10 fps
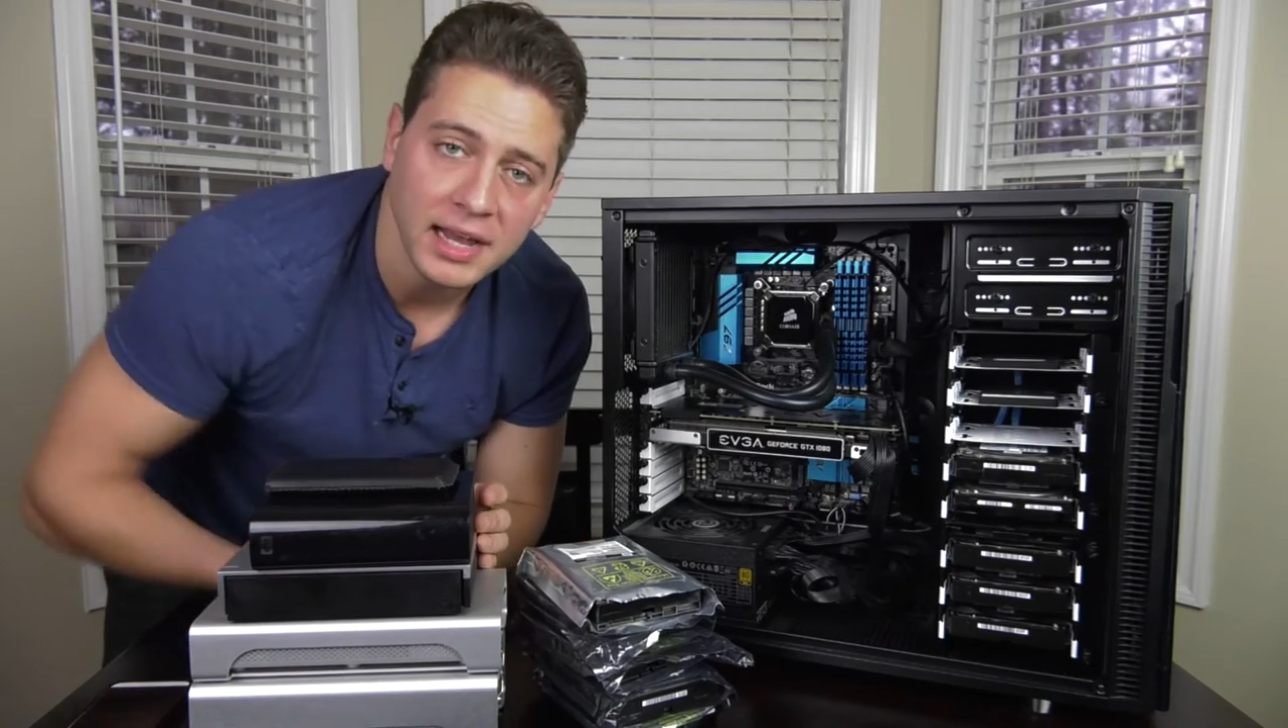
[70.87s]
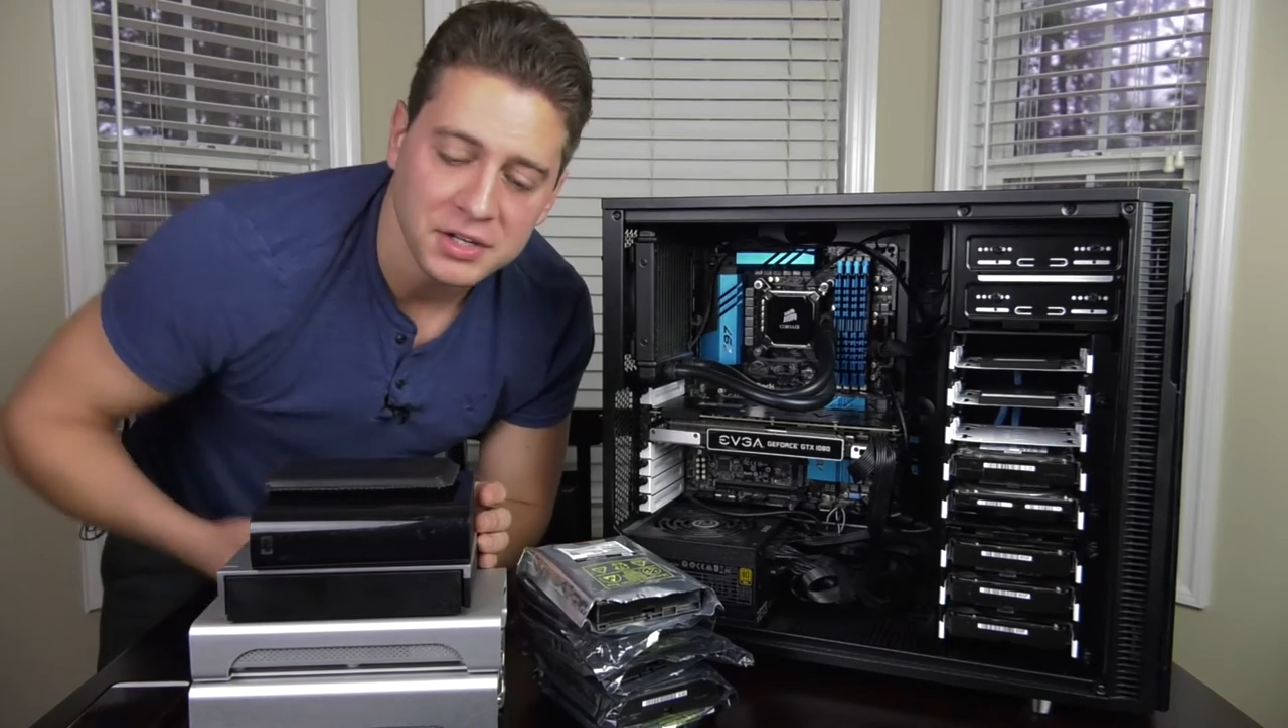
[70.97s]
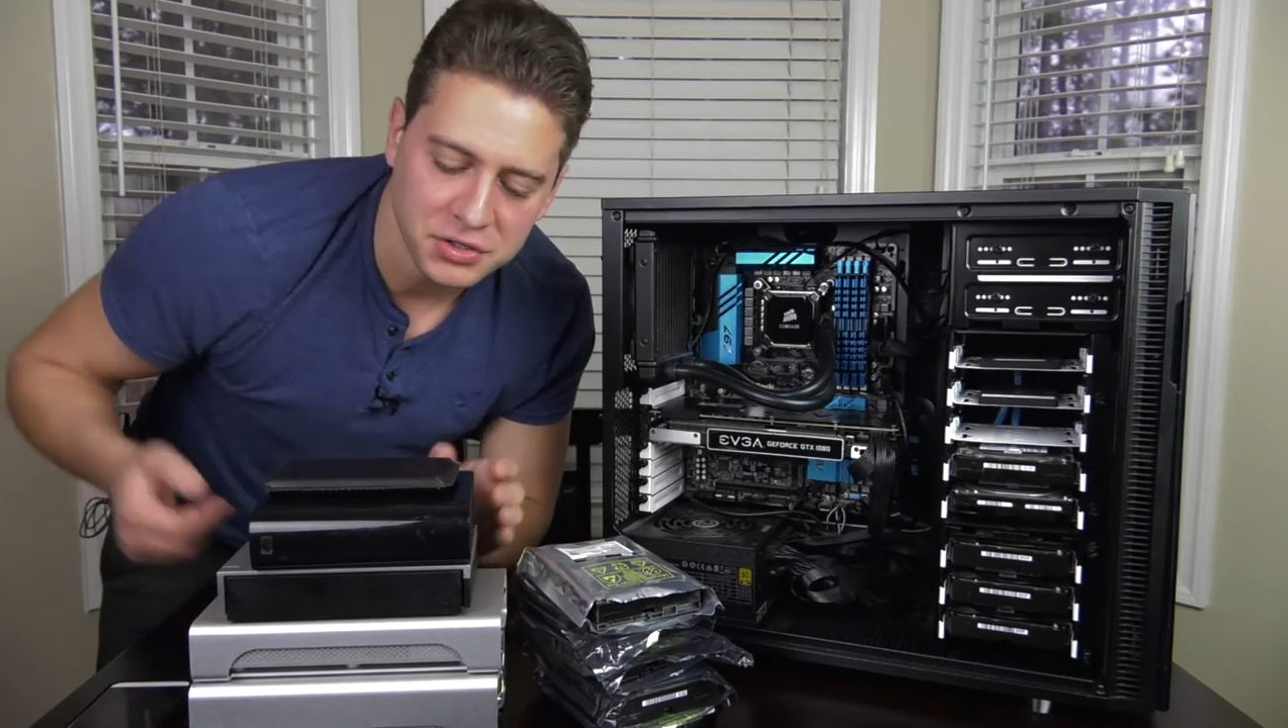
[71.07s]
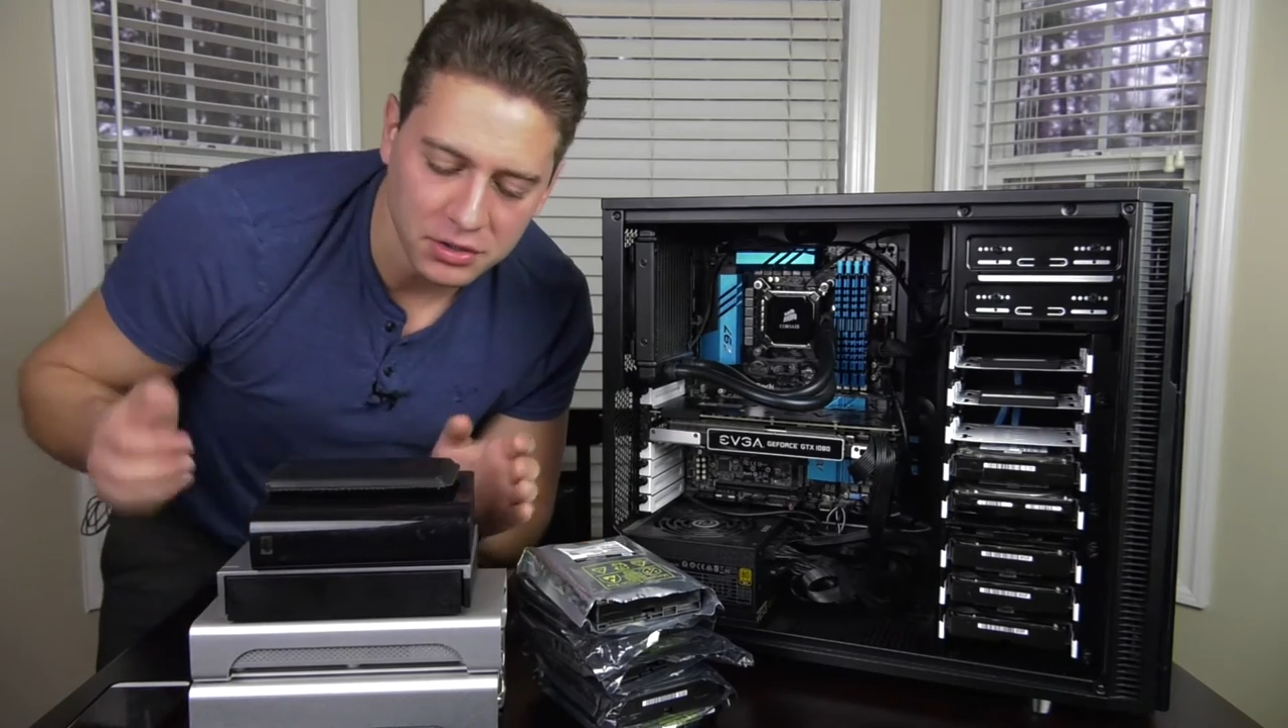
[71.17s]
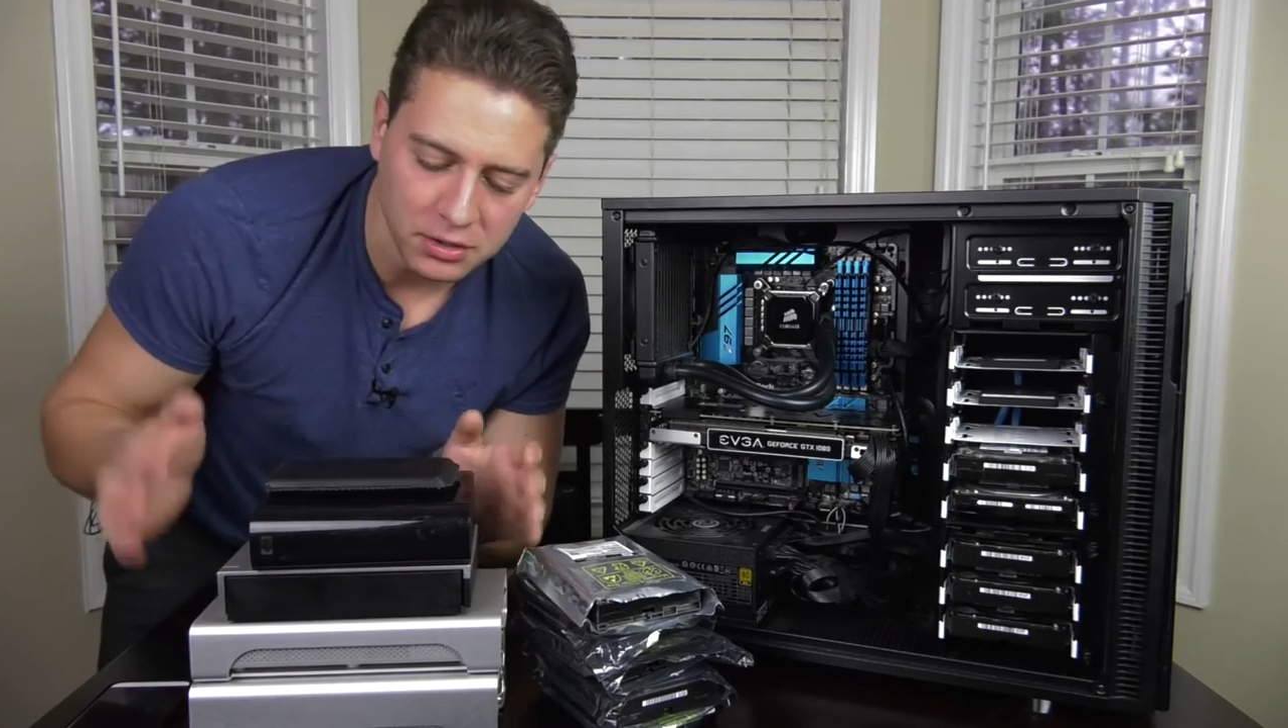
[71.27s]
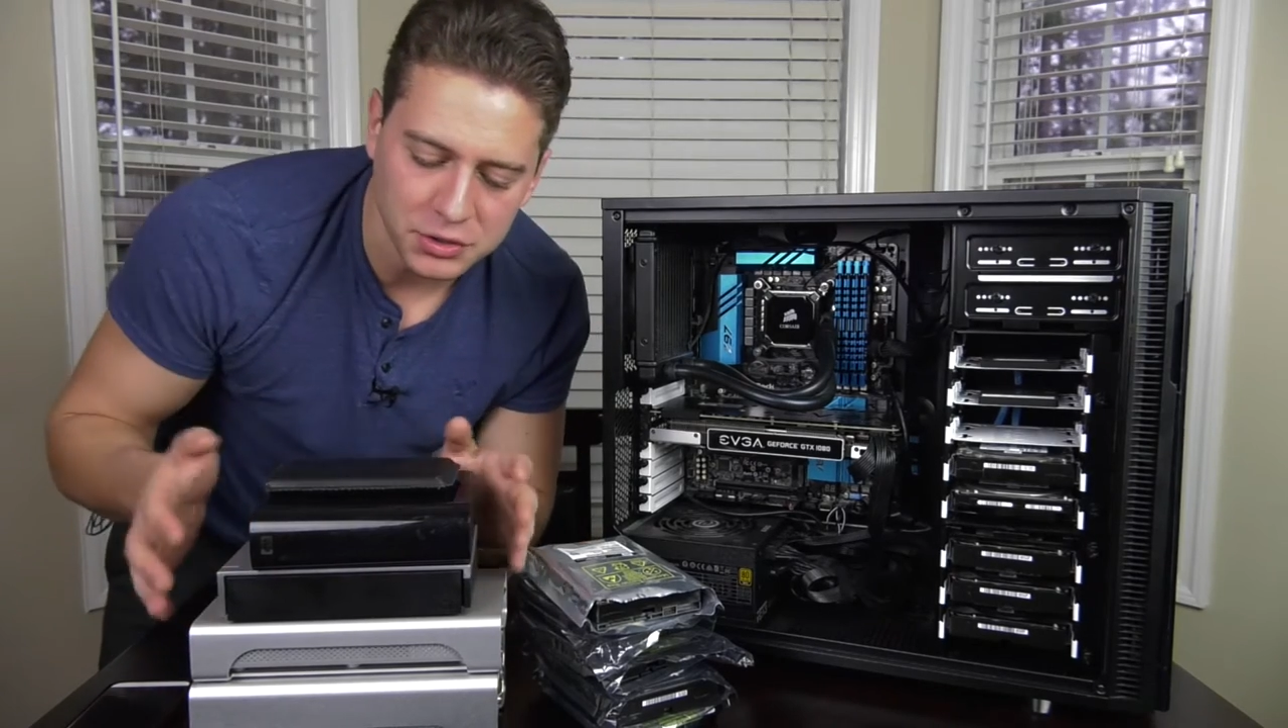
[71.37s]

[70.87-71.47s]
external